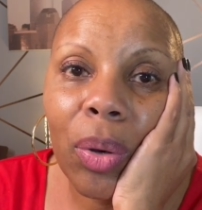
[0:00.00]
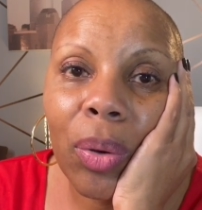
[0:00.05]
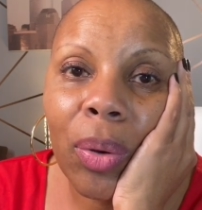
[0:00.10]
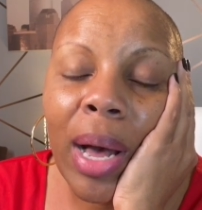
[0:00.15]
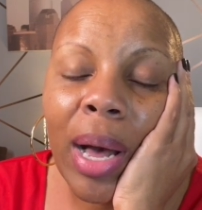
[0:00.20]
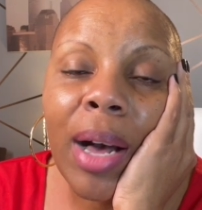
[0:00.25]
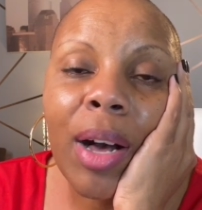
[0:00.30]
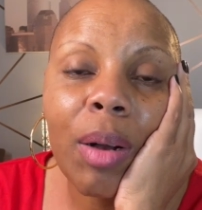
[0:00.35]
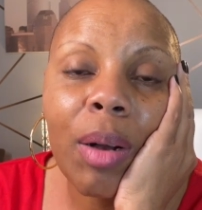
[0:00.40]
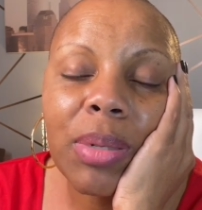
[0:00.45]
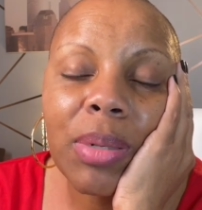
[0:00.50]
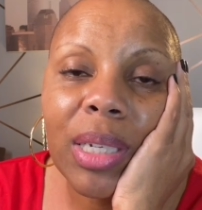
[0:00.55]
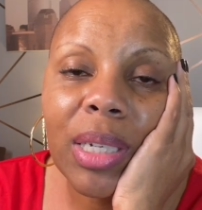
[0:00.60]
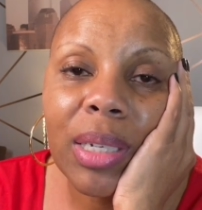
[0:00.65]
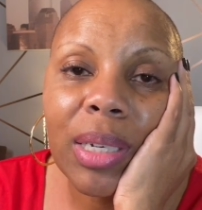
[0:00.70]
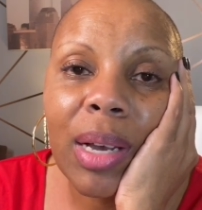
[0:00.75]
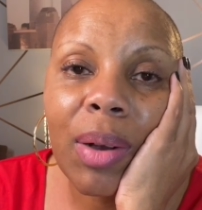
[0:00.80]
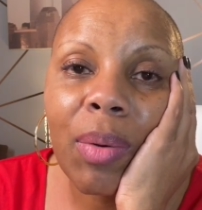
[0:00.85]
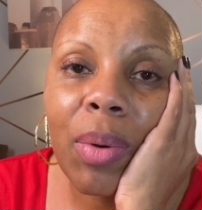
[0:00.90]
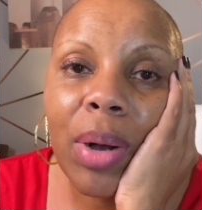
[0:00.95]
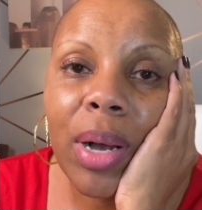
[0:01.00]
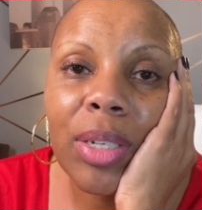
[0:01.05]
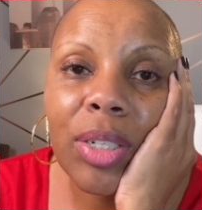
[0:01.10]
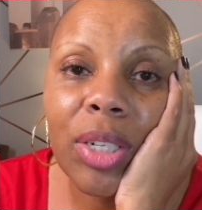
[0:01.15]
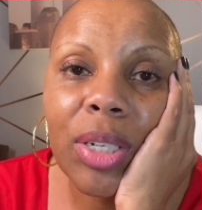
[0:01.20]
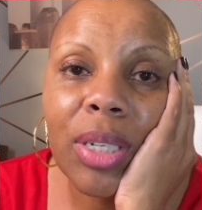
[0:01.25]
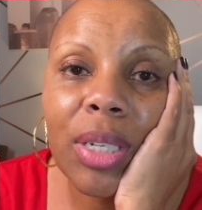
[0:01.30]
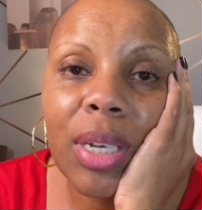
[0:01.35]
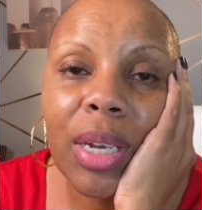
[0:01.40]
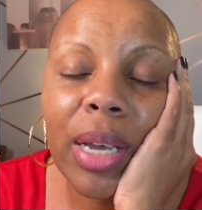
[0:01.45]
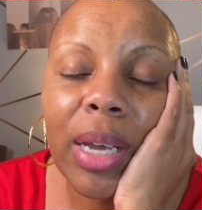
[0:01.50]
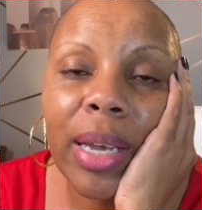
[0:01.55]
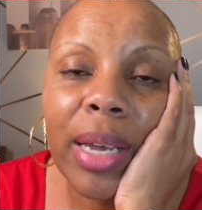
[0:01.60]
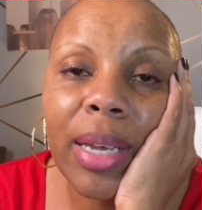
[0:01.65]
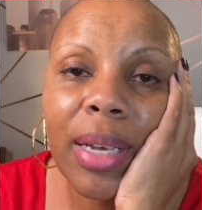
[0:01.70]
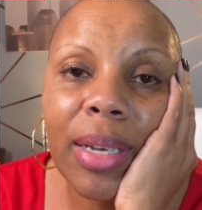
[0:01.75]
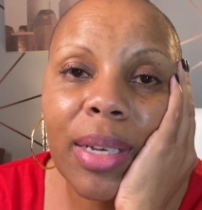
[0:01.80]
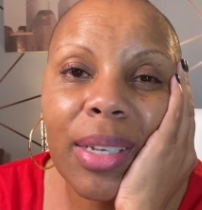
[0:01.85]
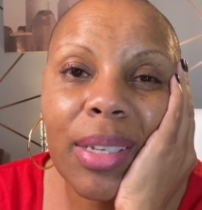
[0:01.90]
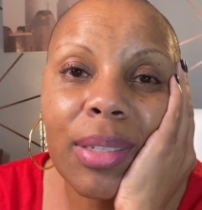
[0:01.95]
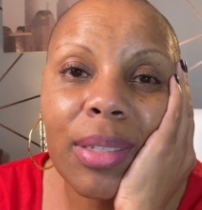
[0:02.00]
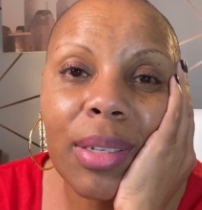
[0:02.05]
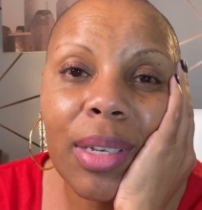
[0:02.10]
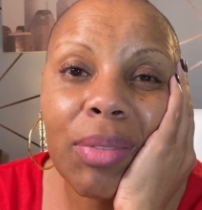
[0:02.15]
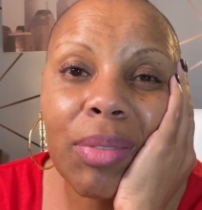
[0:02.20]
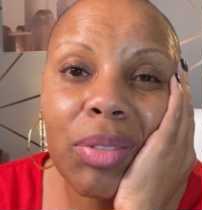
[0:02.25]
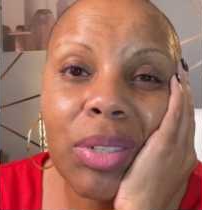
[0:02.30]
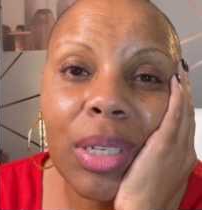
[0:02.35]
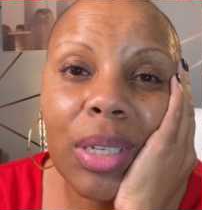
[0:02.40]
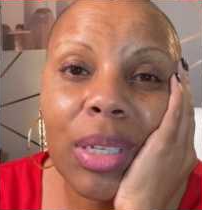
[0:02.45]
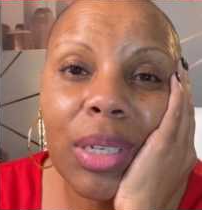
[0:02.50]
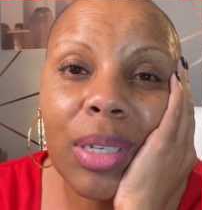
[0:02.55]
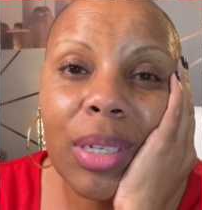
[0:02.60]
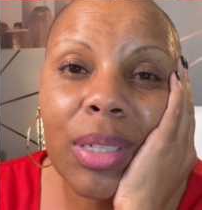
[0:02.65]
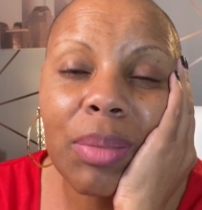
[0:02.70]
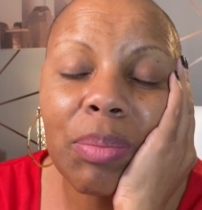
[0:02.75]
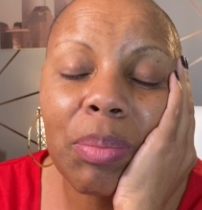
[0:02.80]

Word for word: I hope she's not watching tonight because if she is,